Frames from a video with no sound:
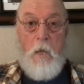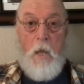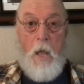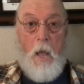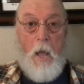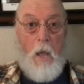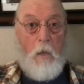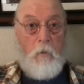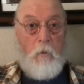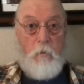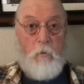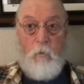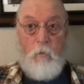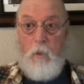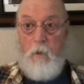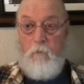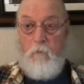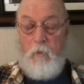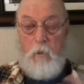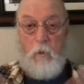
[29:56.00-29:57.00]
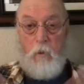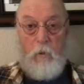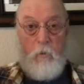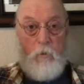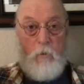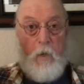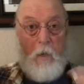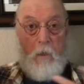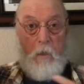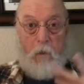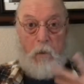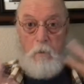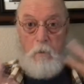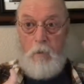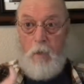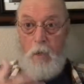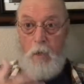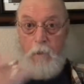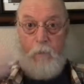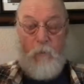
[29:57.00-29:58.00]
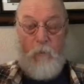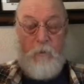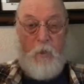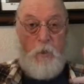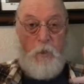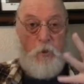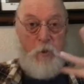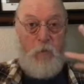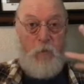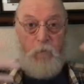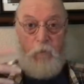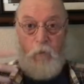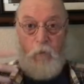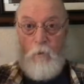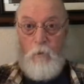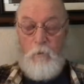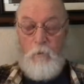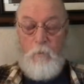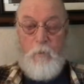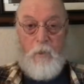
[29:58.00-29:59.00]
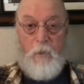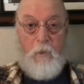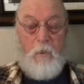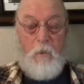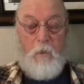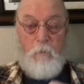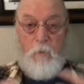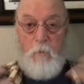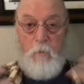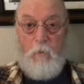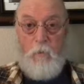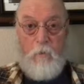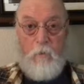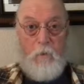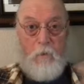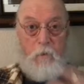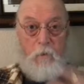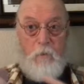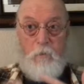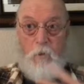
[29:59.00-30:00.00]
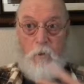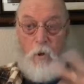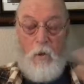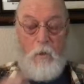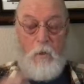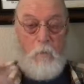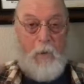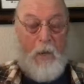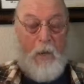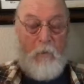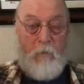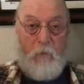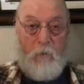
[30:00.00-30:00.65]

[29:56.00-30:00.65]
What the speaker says: And you will have a clear documentation for all the mental health people to talk about.